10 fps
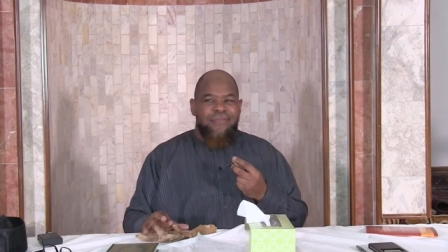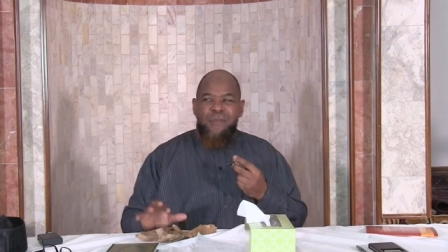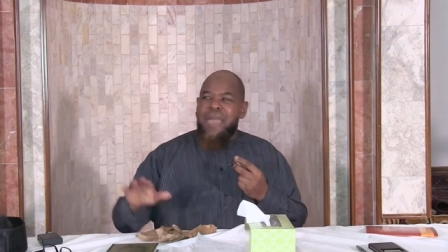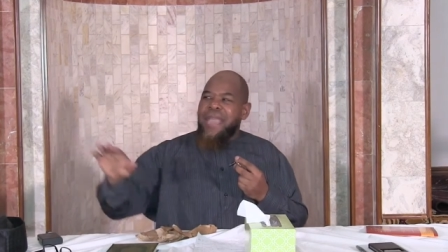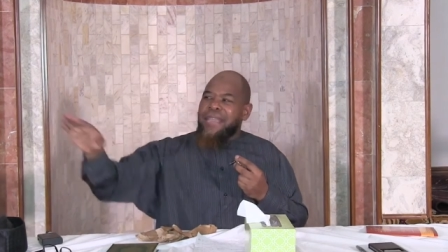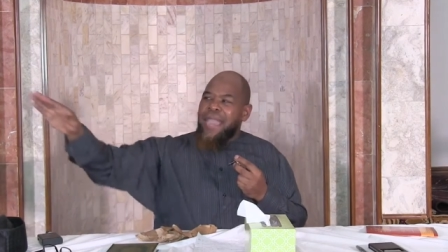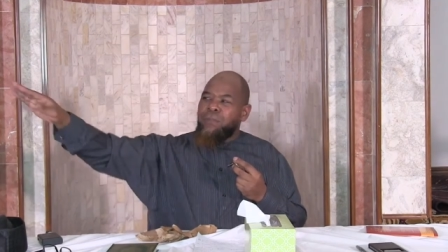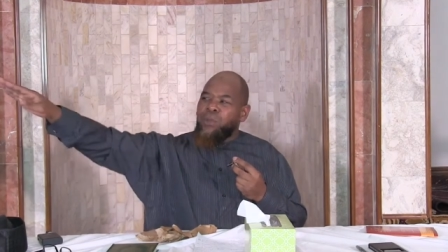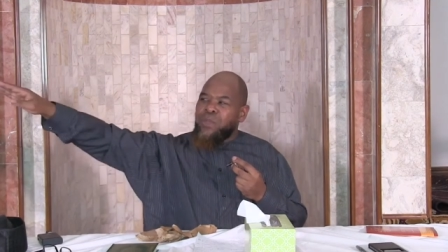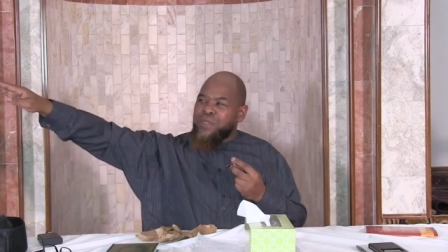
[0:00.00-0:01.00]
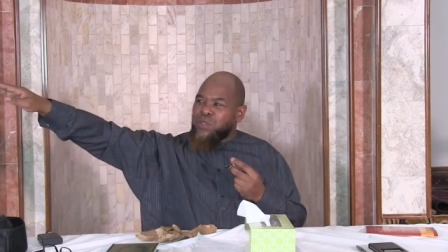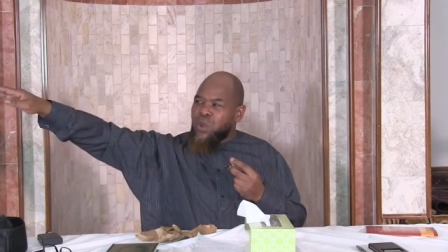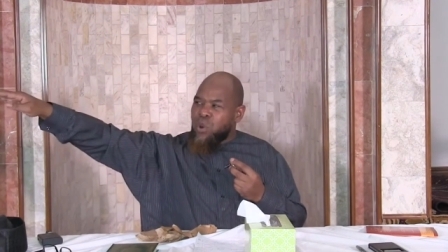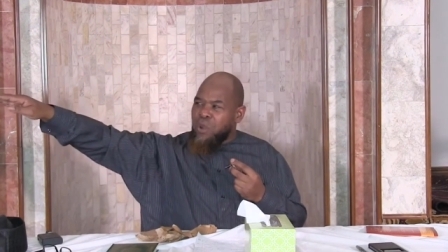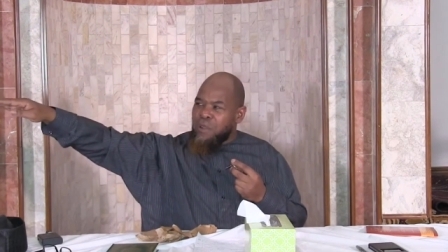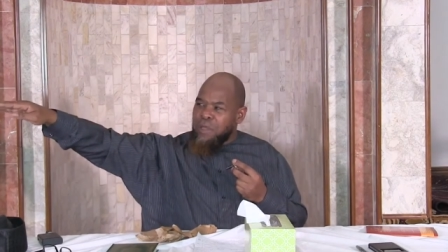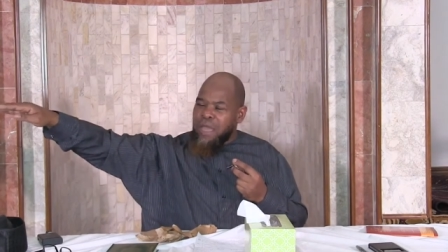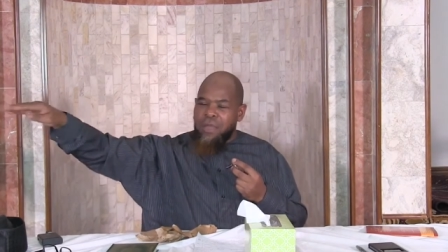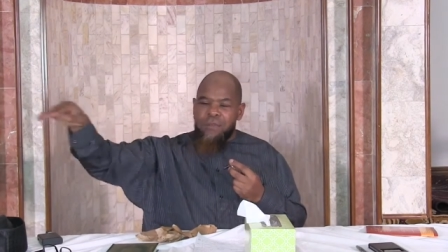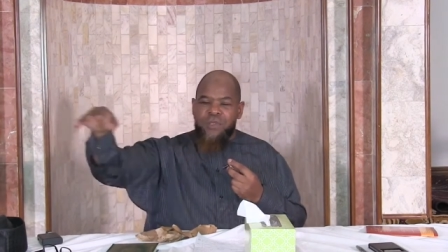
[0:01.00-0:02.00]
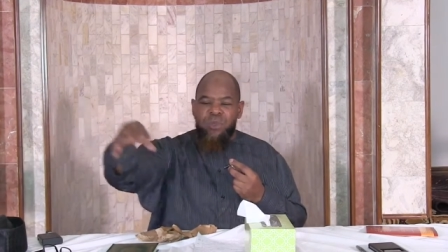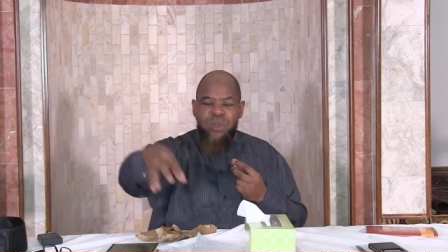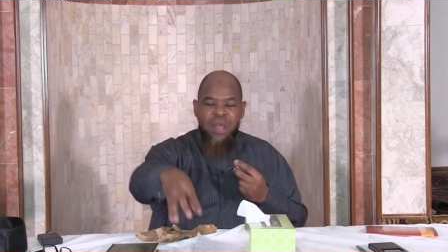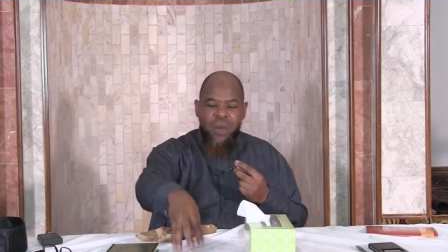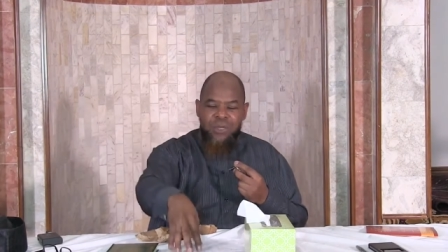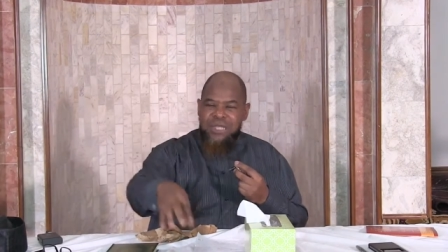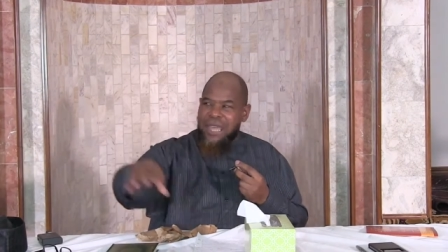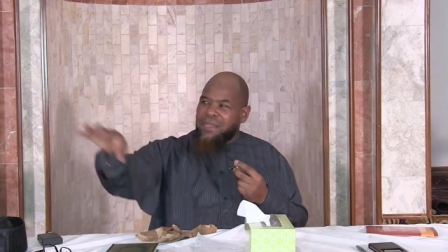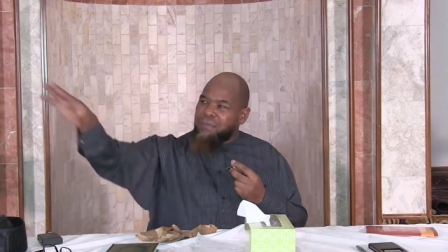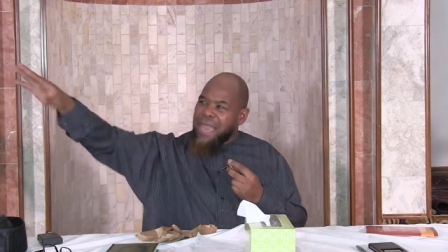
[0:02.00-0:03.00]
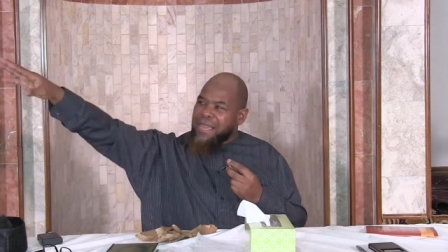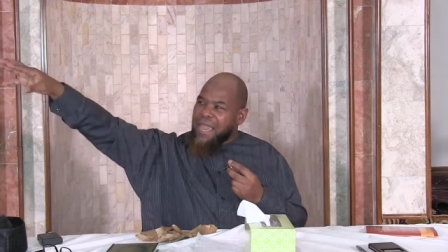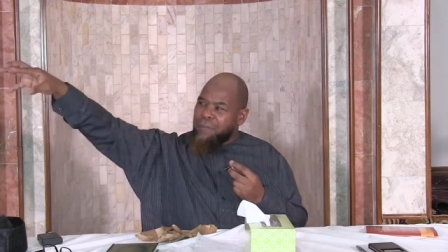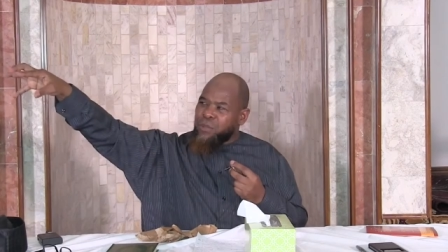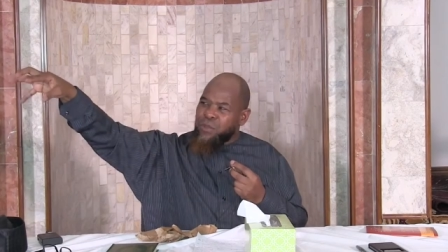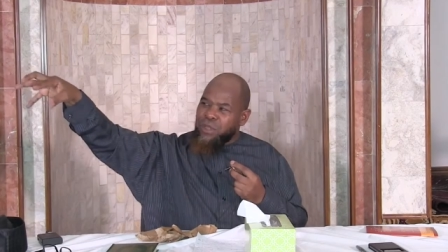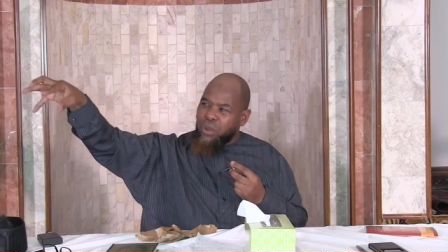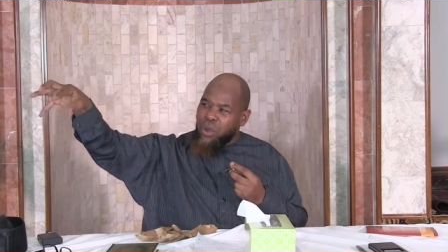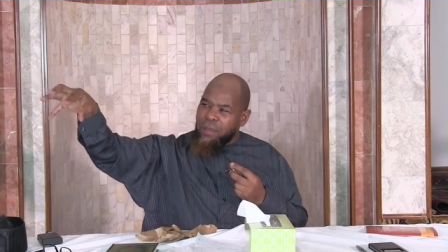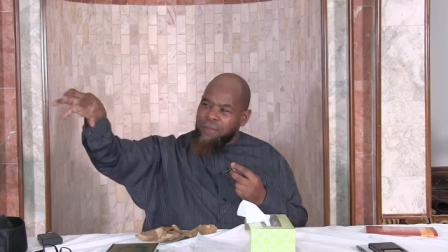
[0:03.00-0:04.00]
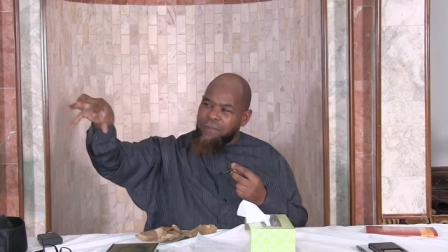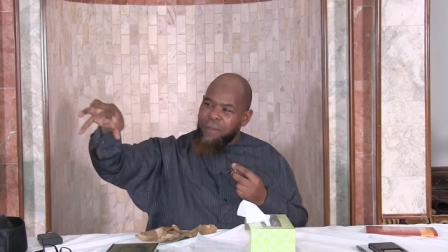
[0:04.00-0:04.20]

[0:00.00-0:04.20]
The man came through this door, and Rasulullah was there. The man came through the door.